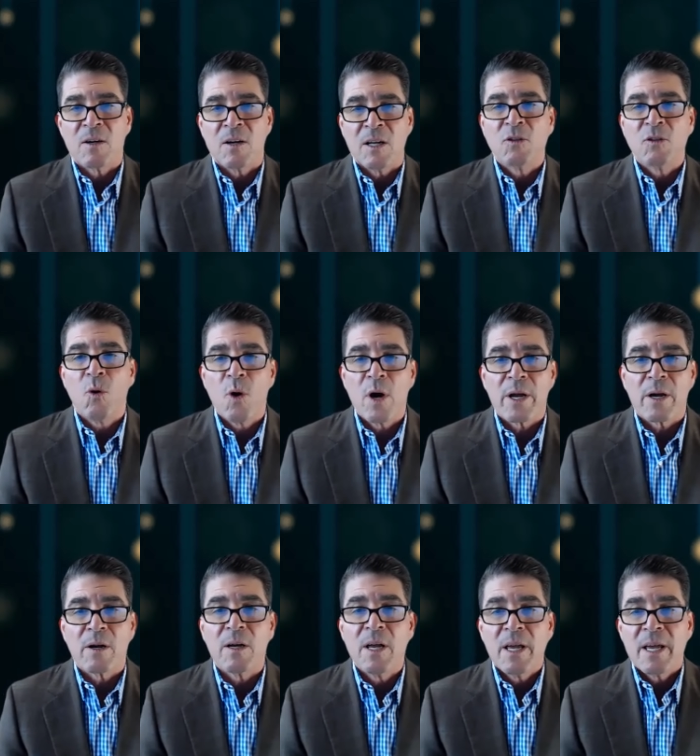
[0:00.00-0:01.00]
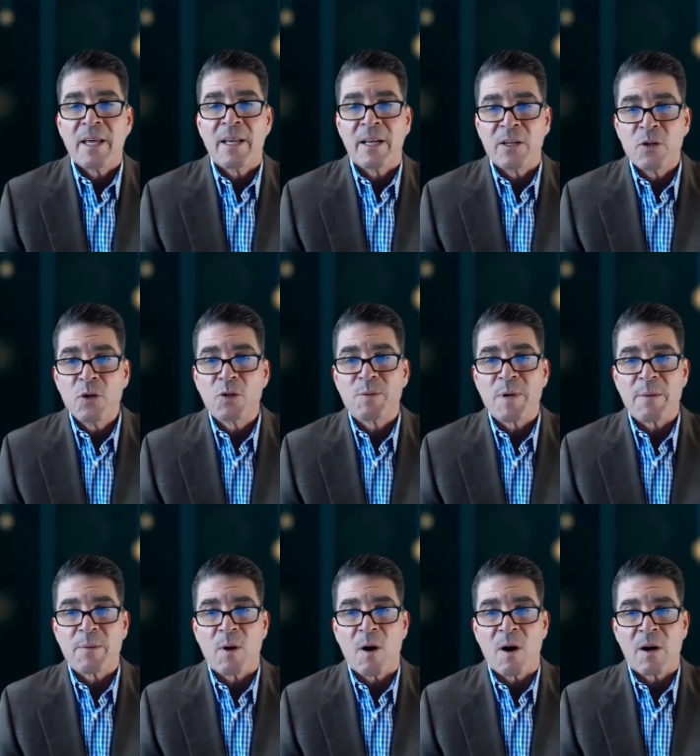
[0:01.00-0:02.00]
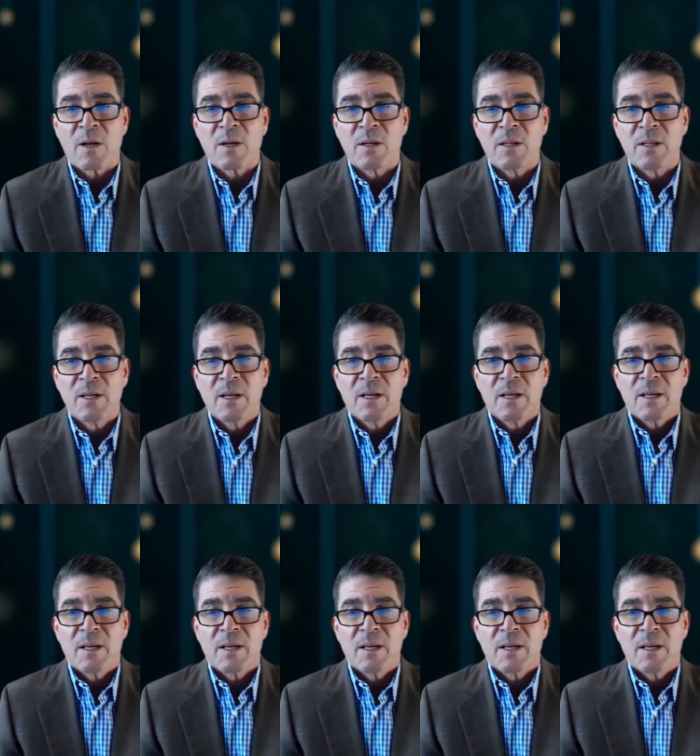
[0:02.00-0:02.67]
a lawyer in a newspaper article.